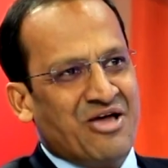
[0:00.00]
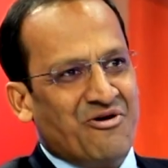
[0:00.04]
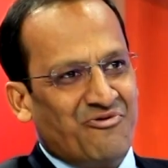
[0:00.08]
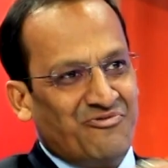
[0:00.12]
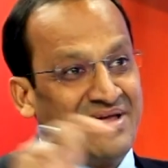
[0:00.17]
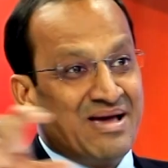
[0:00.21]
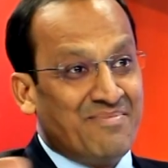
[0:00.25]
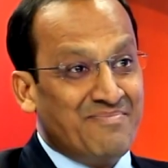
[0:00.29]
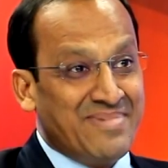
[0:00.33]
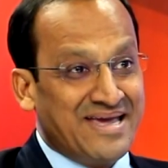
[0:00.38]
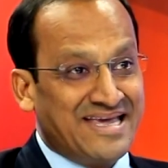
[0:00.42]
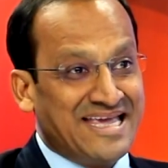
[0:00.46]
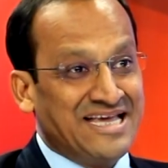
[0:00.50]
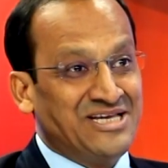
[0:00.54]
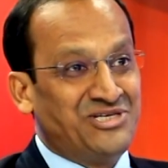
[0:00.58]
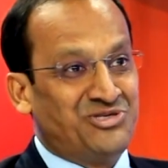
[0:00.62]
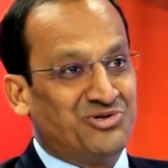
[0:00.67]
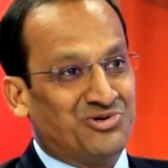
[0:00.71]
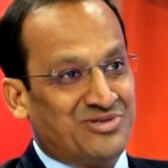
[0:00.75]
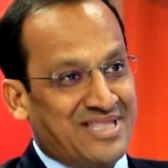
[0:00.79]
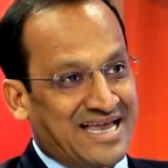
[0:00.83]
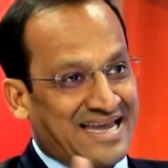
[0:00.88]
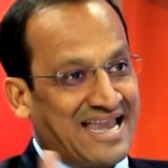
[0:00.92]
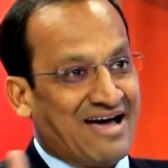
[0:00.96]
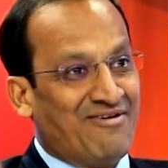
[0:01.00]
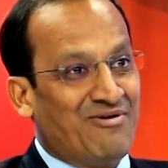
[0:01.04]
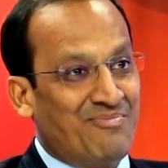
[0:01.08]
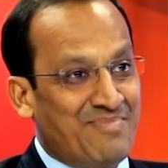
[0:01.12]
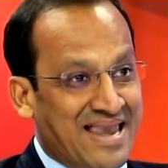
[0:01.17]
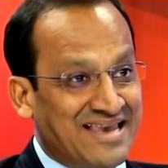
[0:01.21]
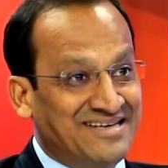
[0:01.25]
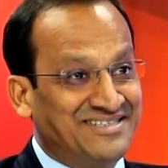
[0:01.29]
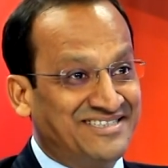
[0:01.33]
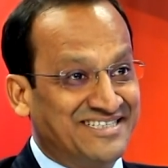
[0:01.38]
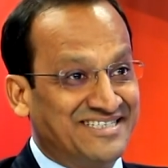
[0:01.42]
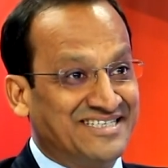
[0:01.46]
we are making sure that our
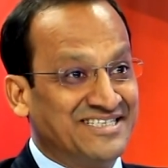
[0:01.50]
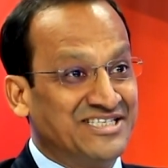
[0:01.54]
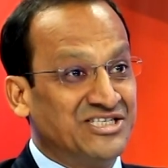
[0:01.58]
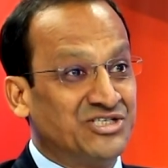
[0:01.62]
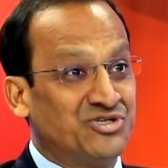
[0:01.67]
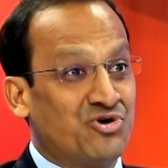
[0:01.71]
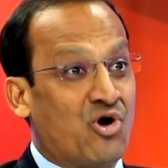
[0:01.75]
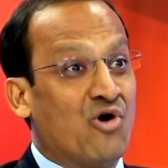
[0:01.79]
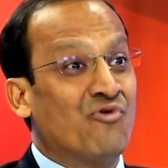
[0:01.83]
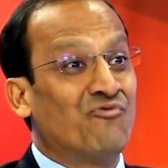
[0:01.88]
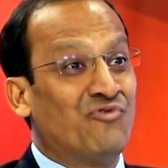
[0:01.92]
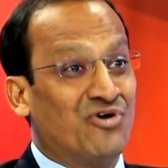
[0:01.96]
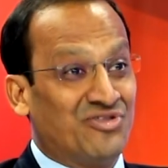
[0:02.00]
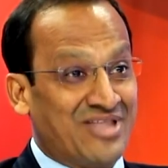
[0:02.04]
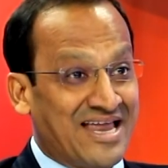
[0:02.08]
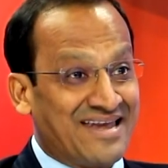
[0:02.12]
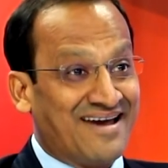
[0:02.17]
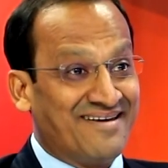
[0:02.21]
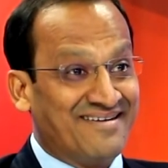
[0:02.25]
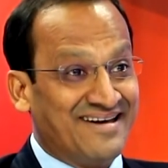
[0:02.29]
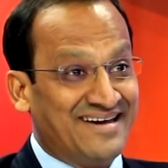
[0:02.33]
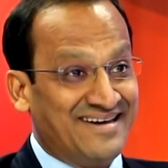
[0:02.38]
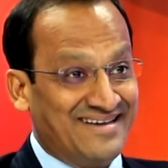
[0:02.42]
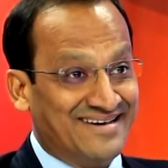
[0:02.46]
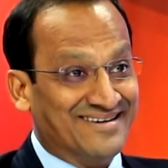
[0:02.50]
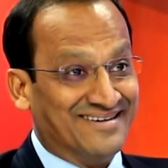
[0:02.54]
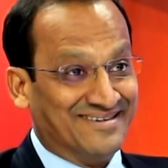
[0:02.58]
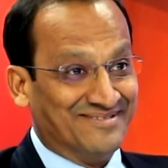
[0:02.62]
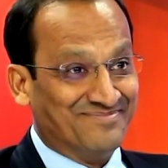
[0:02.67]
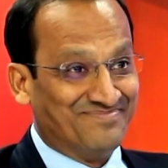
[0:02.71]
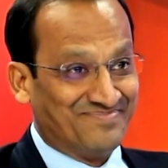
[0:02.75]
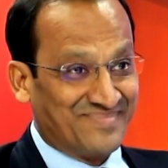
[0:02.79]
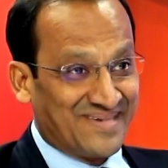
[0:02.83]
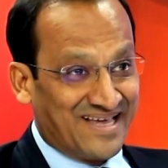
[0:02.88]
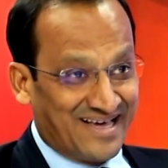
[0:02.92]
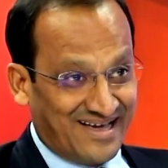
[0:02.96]
balance sheet is strong for that 100 year
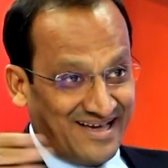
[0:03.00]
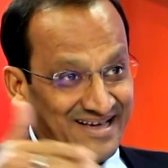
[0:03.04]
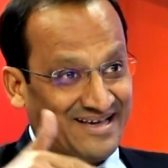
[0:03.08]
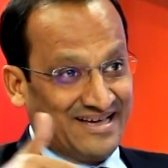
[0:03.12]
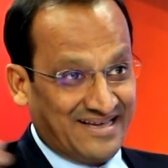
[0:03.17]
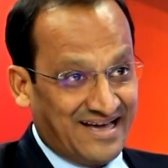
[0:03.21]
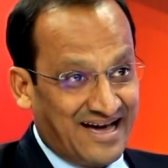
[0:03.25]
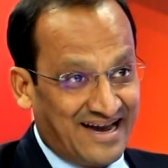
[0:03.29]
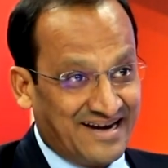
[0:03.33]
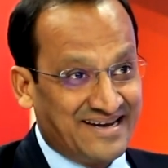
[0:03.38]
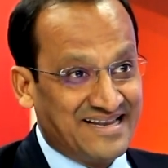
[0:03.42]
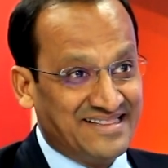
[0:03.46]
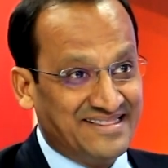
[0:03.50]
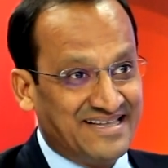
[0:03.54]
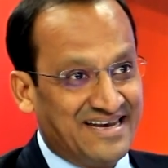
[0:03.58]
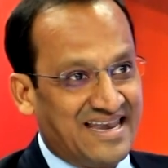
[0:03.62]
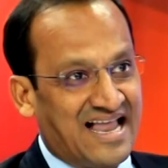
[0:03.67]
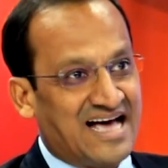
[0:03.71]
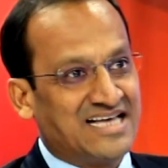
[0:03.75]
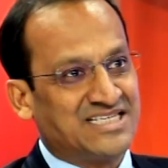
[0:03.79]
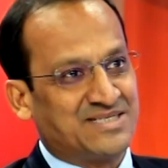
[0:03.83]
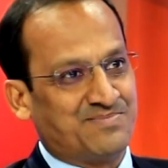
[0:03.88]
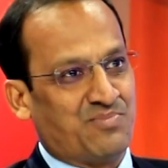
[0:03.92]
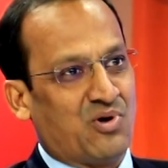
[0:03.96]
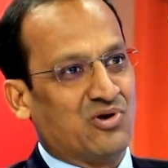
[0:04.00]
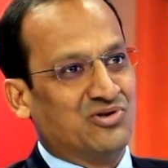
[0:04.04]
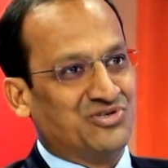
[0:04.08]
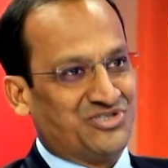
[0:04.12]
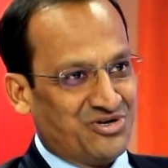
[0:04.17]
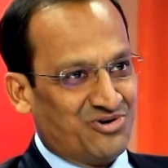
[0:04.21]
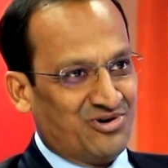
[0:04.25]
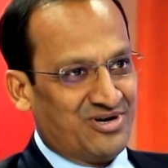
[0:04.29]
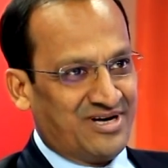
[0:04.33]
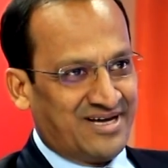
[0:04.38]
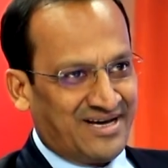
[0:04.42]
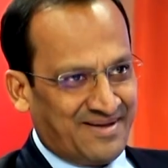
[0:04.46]
until the last
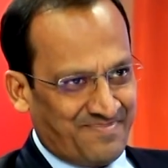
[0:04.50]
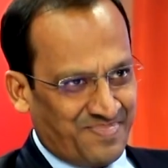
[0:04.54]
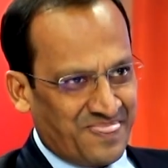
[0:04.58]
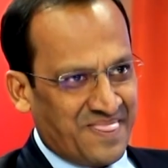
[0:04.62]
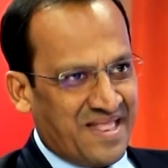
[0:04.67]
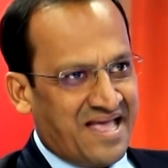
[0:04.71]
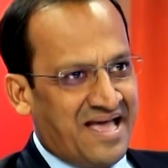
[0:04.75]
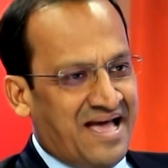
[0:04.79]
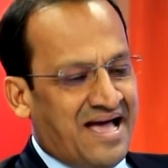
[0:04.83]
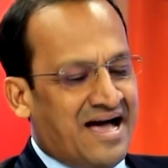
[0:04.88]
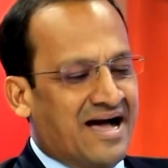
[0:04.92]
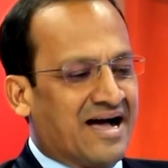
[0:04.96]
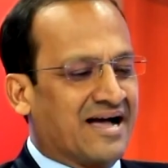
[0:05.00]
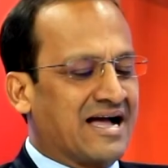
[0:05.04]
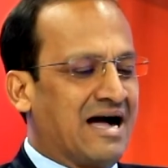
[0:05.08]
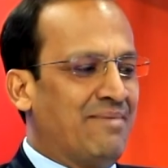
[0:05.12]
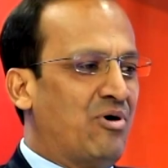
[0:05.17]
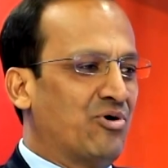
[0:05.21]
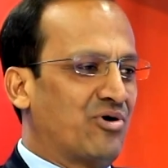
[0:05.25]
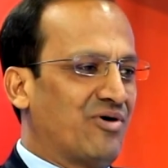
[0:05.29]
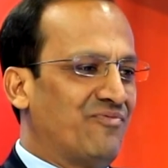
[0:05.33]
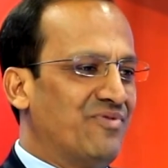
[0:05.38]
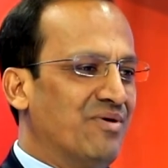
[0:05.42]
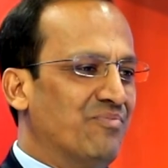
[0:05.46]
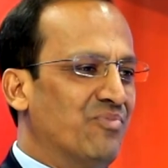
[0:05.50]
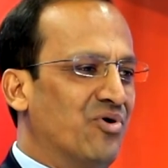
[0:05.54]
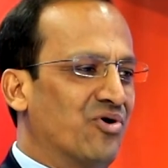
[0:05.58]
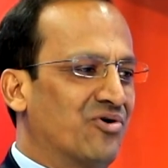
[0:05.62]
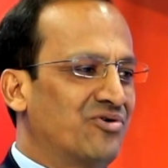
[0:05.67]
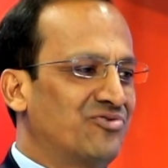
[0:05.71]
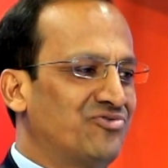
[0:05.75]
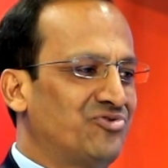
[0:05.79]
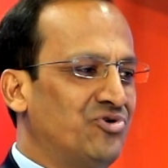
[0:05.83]
policyholder come out of the book.